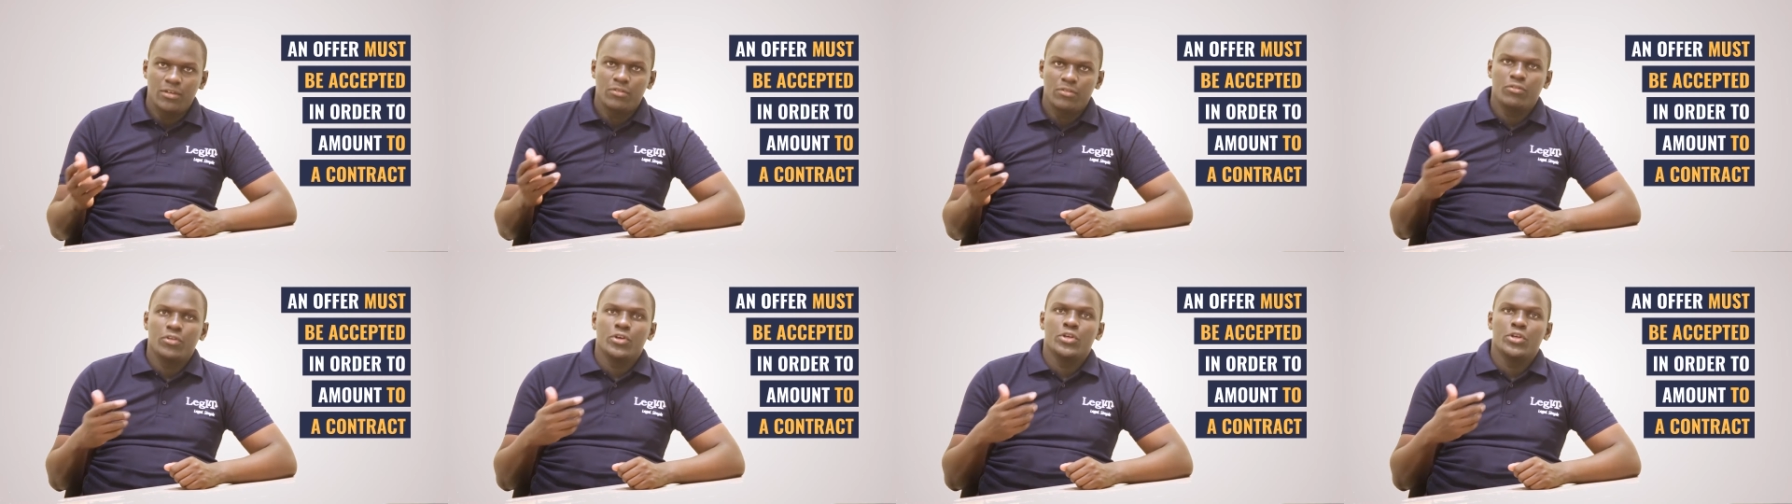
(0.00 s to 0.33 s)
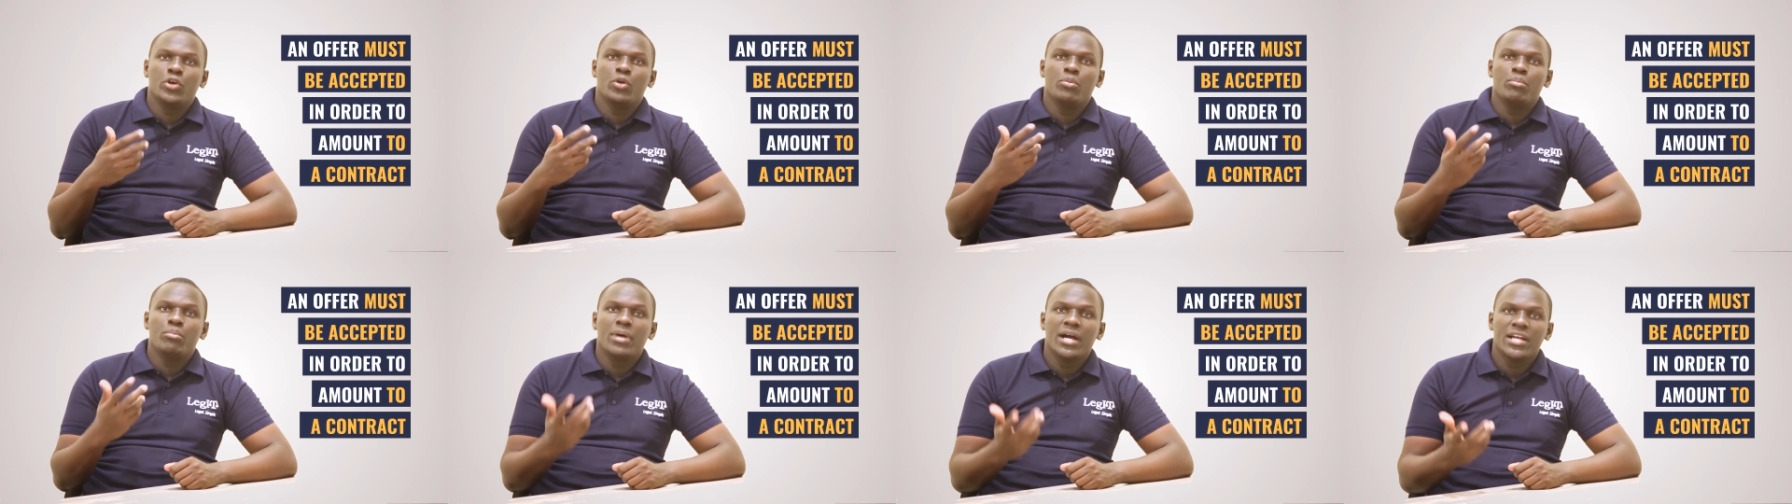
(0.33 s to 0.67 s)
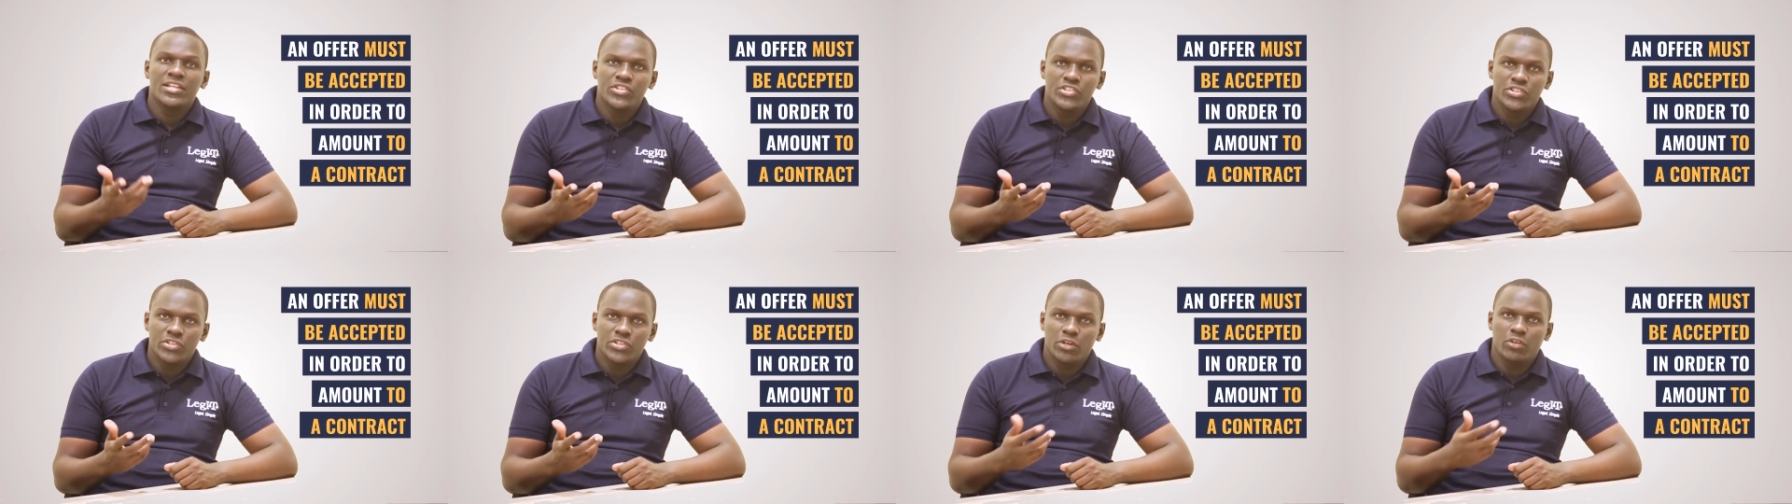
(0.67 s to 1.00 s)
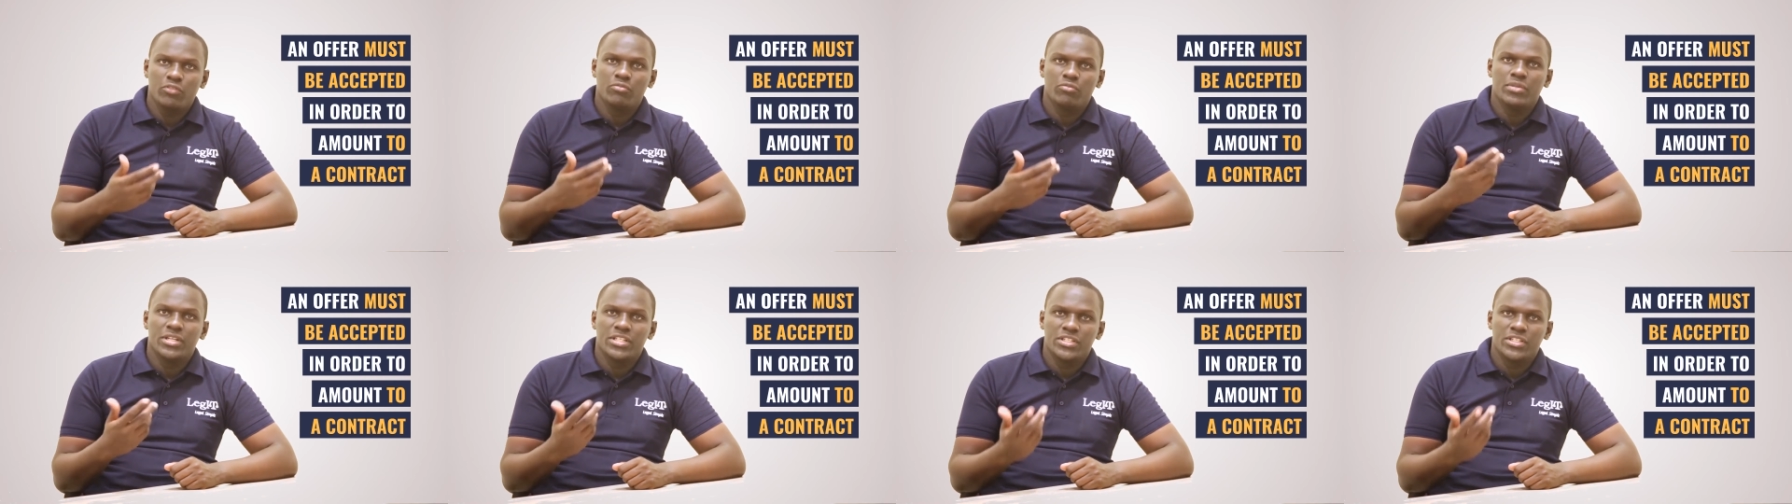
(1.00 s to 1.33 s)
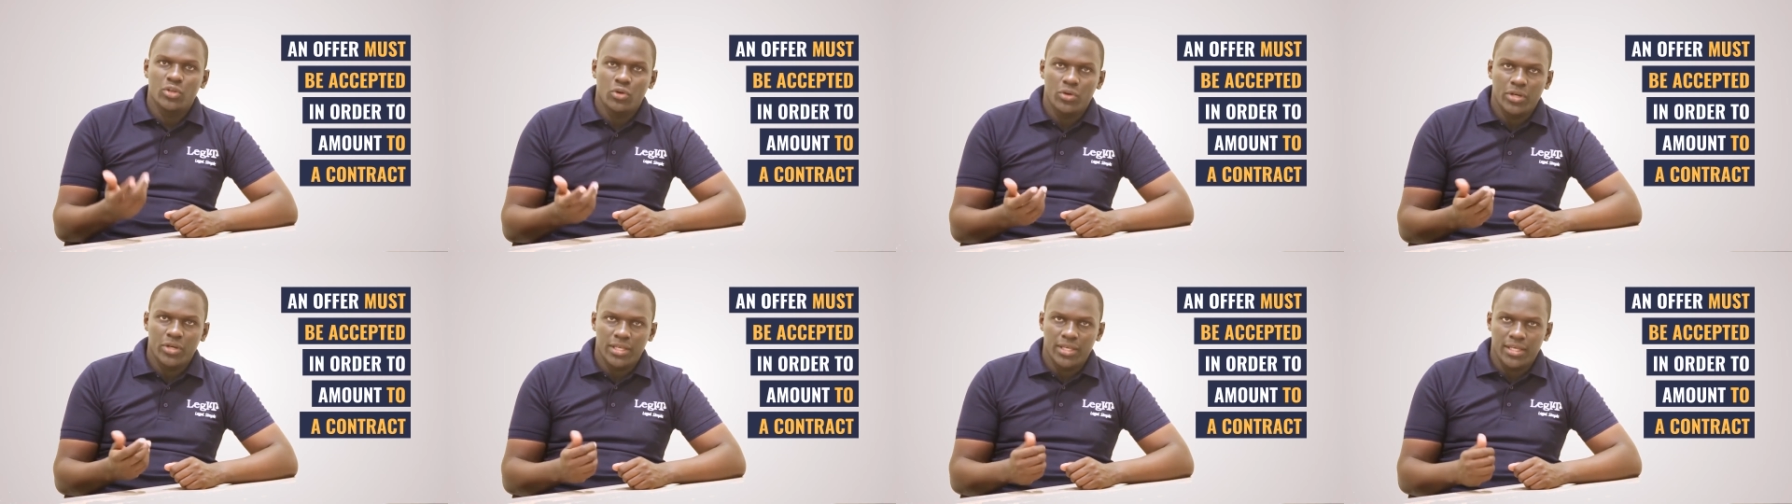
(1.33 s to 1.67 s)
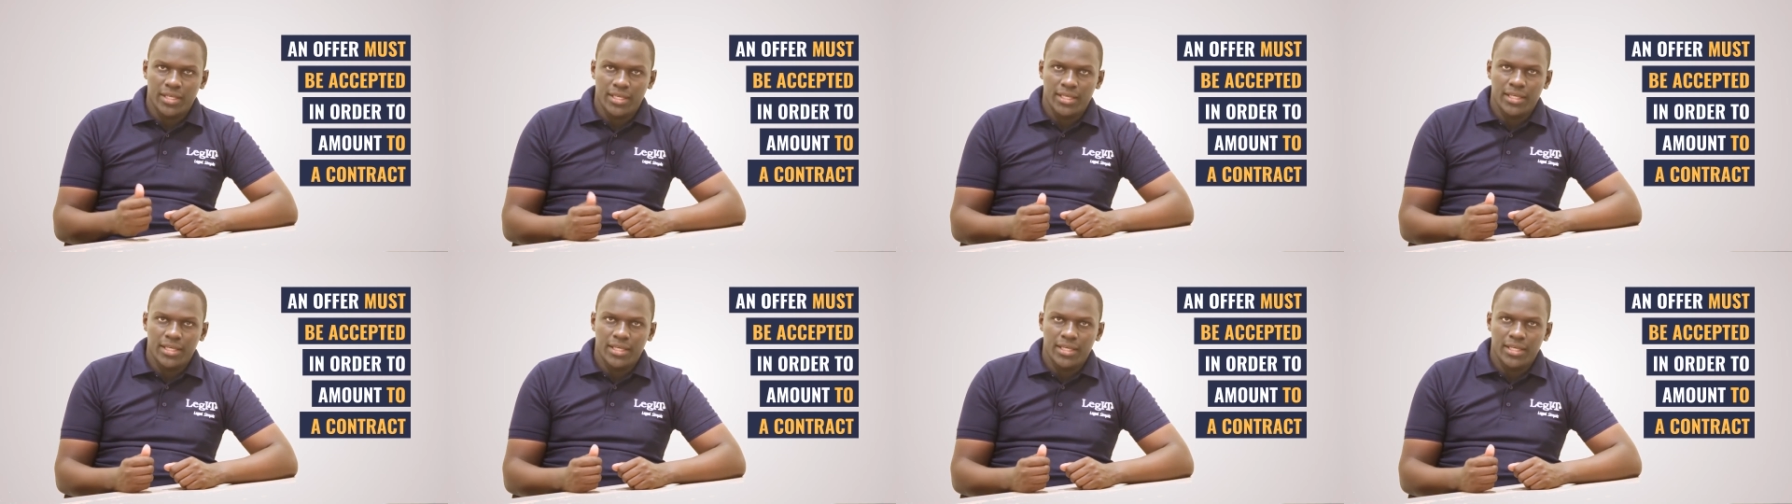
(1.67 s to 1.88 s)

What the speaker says: for your bunch of matoke,